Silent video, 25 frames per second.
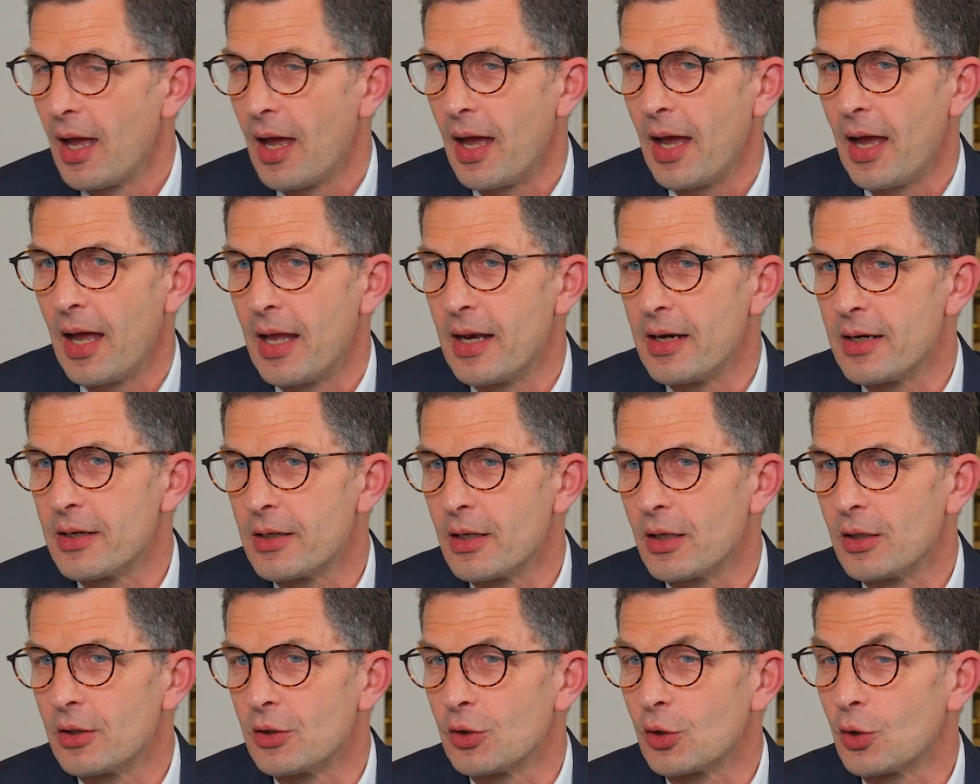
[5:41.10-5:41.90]

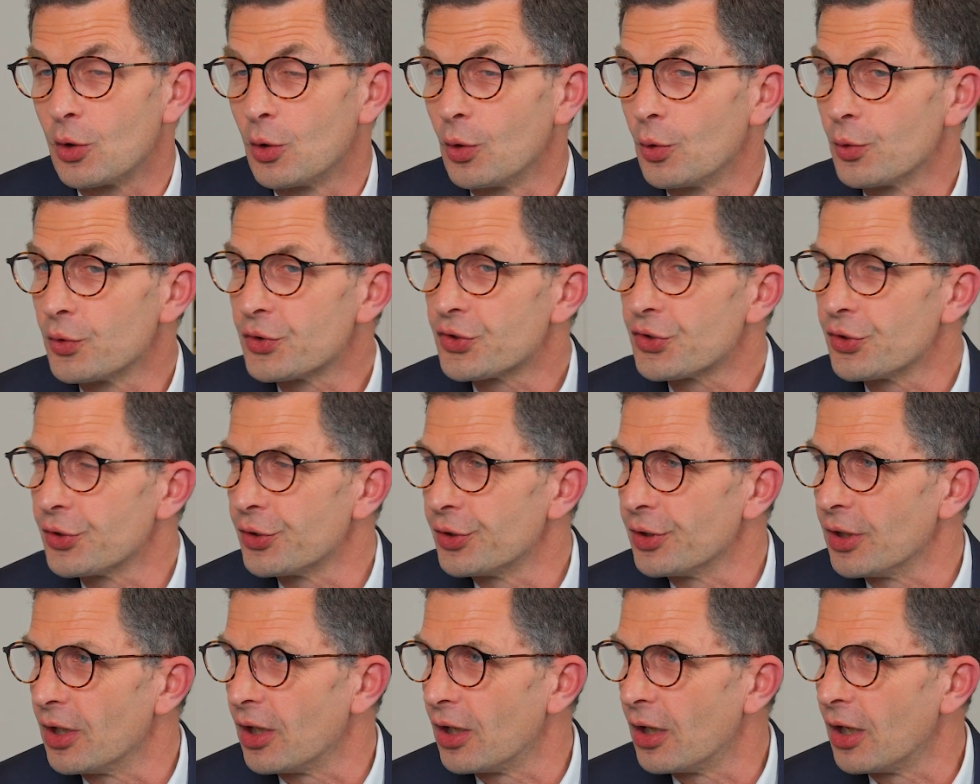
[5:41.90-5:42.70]
And the closer
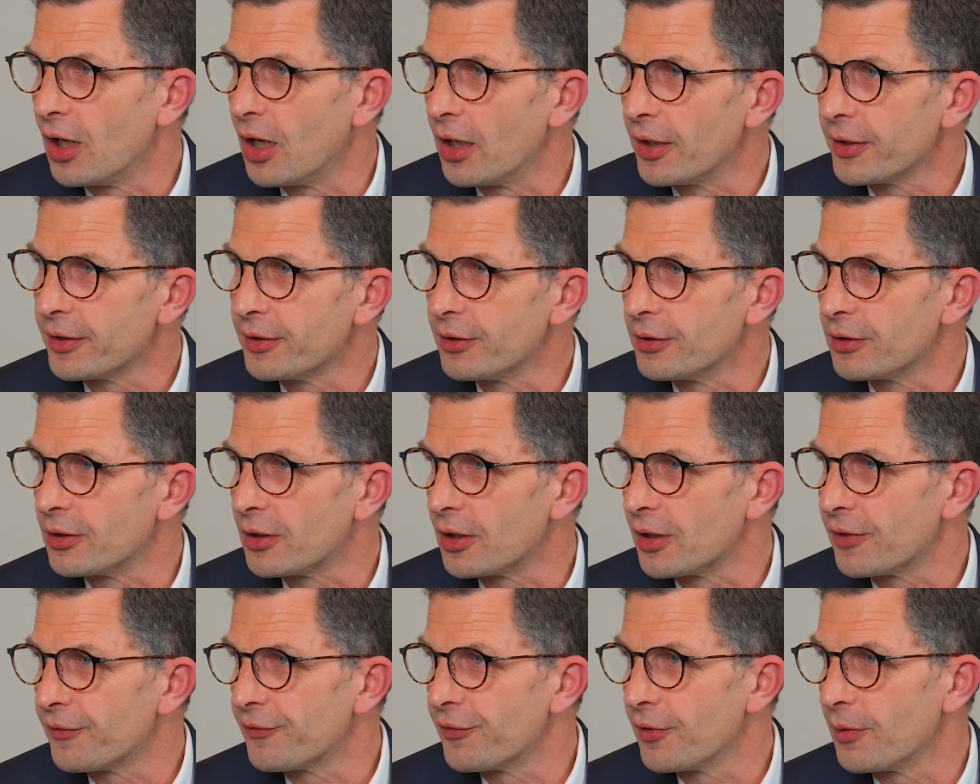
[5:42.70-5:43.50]
you
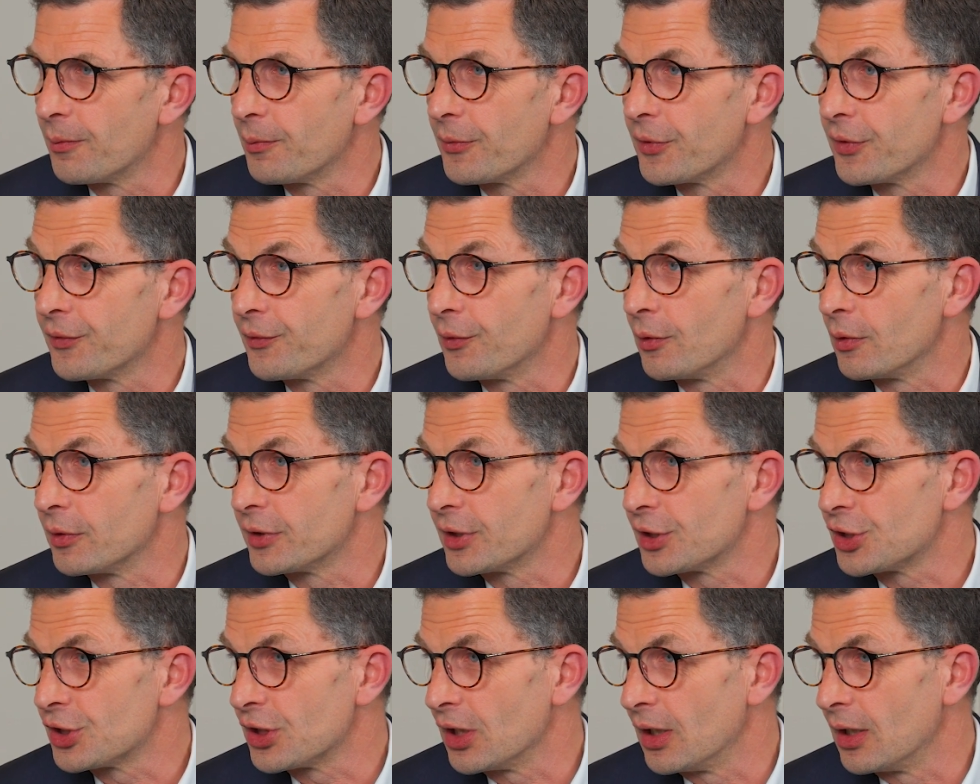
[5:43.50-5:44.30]
are from the
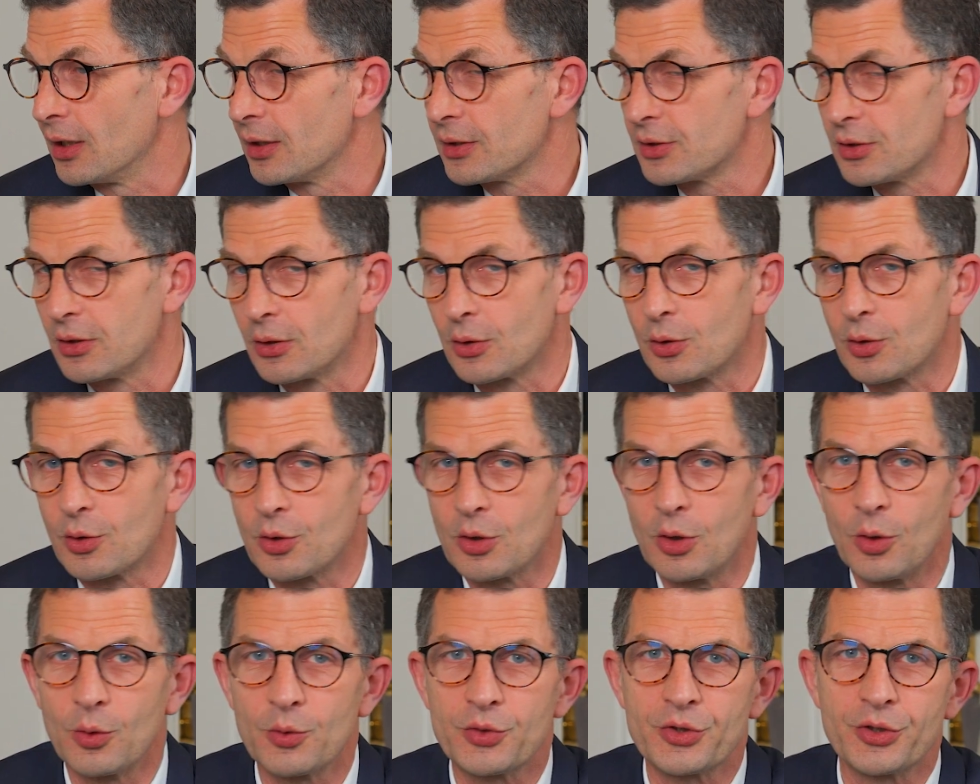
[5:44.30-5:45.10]
voltage lines, the
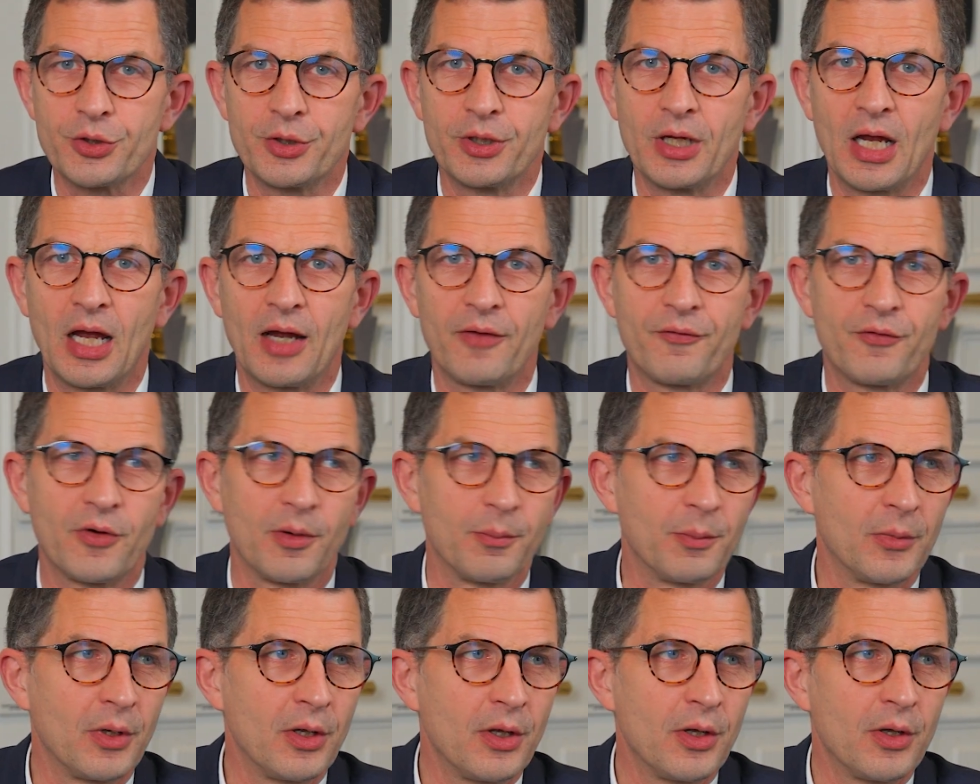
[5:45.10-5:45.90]
closer you have
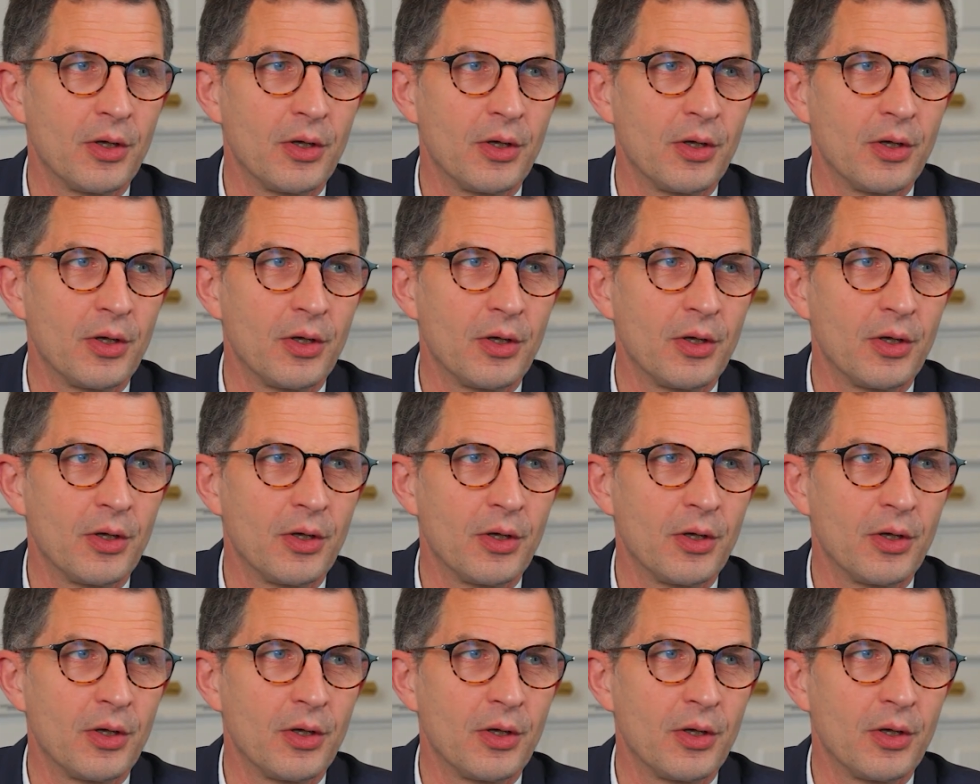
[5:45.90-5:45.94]
from